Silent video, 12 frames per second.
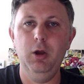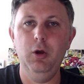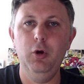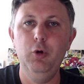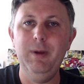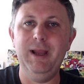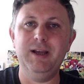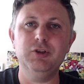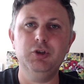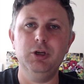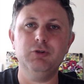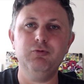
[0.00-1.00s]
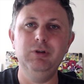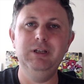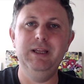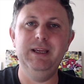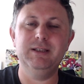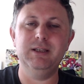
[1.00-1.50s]
UMEK has just
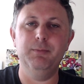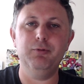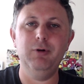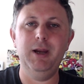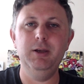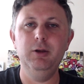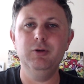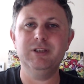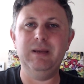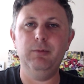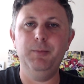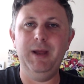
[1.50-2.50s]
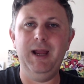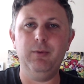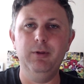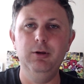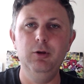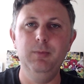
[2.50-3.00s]
released a brand new sample pack
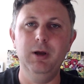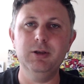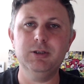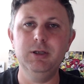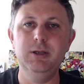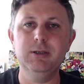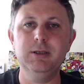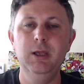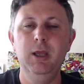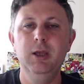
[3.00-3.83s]
with Loop Masters,